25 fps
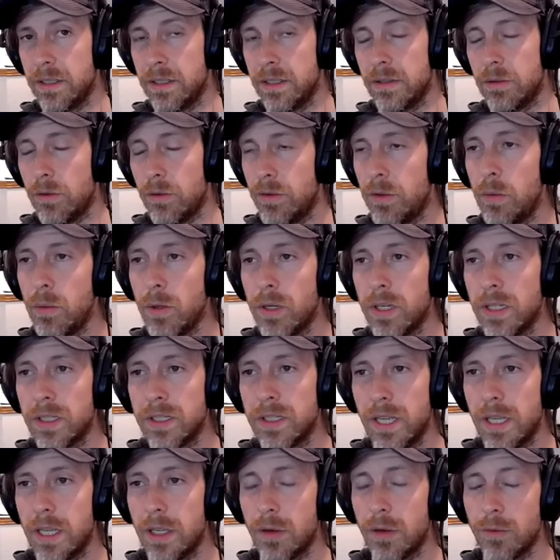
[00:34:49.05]
So if you want to
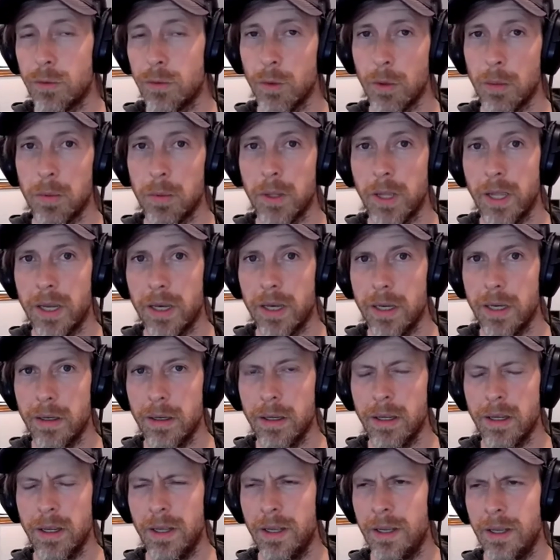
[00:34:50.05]
take your floor plan
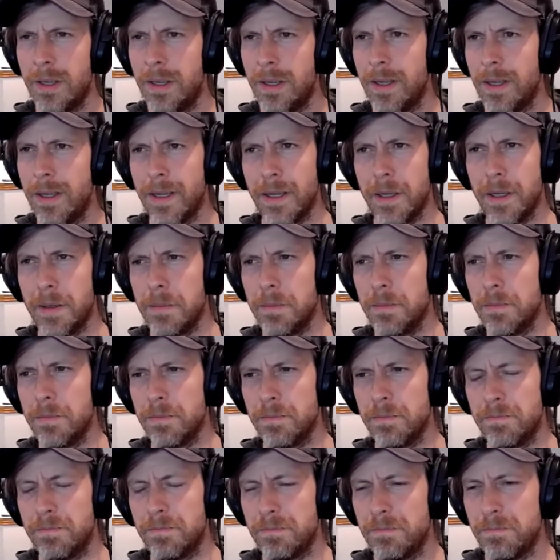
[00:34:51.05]
and
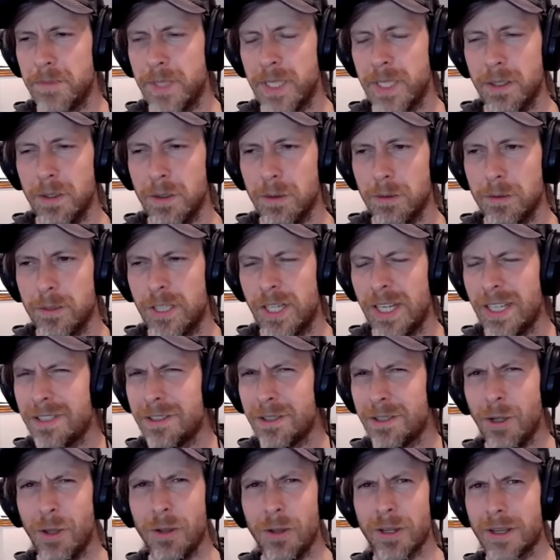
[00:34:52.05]
change
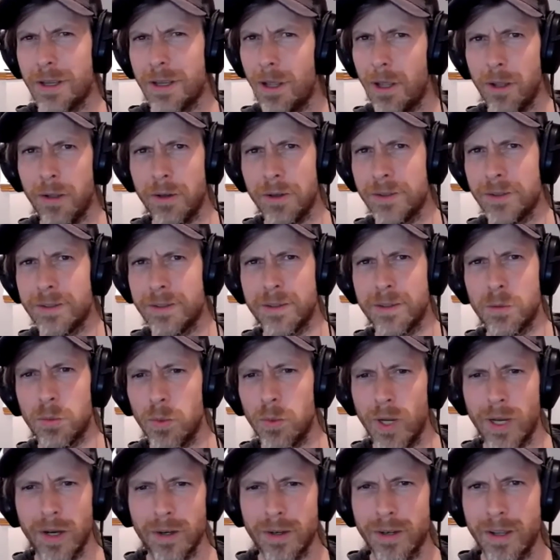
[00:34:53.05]
all the colors to
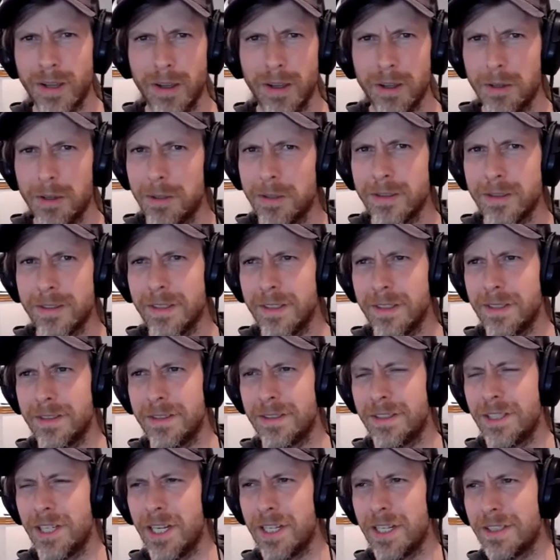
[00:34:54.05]
weird colors
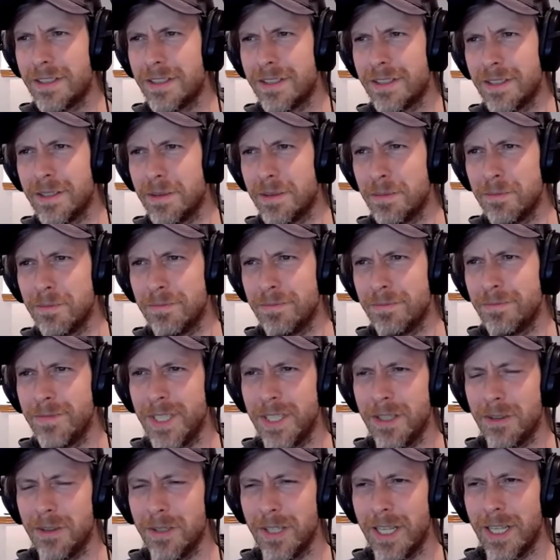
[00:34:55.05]
and change the,
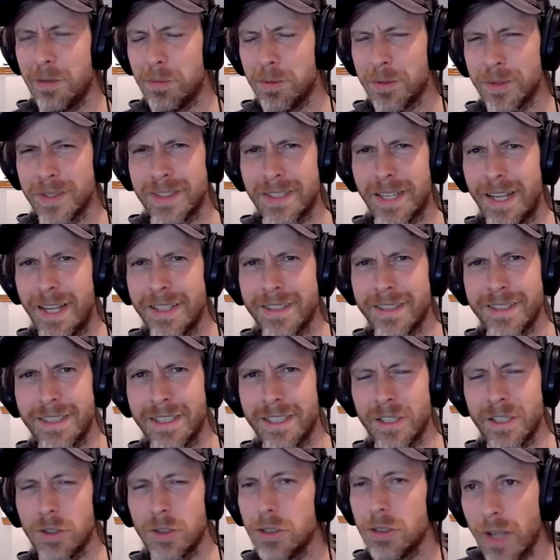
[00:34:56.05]
label
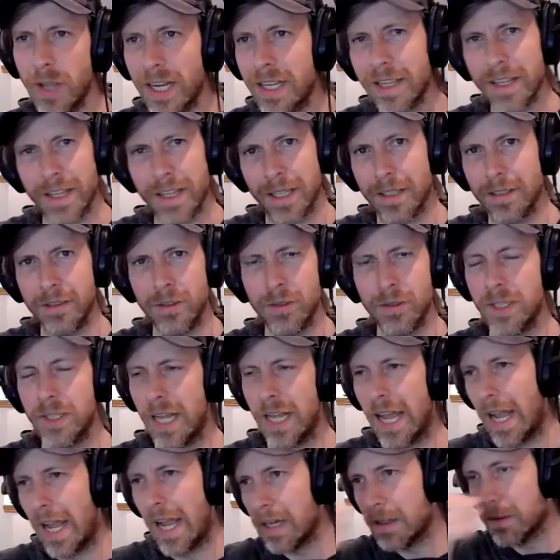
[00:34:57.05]
sizing, you can do anything. You can
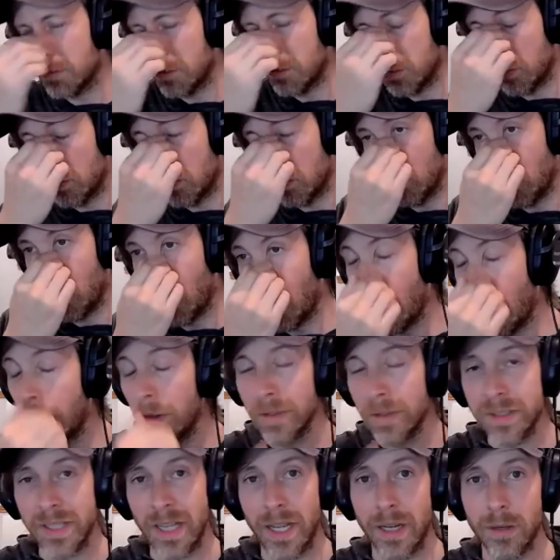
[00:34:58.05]
add
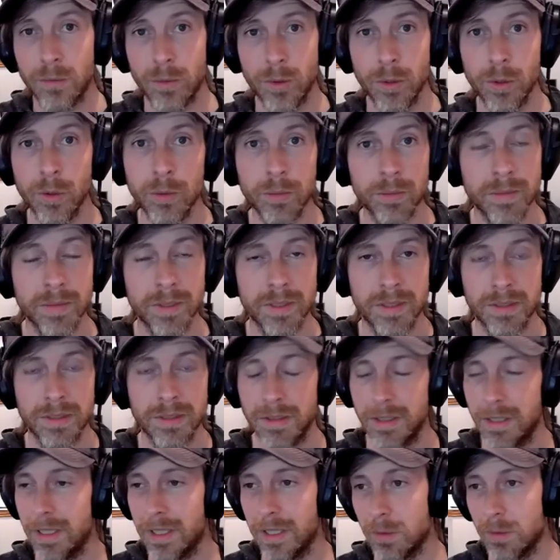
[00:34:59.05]
walls, add rooms,
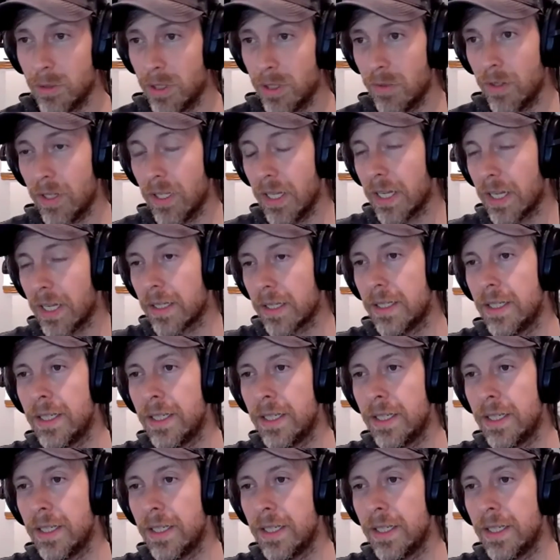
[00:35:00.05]
whatever you like.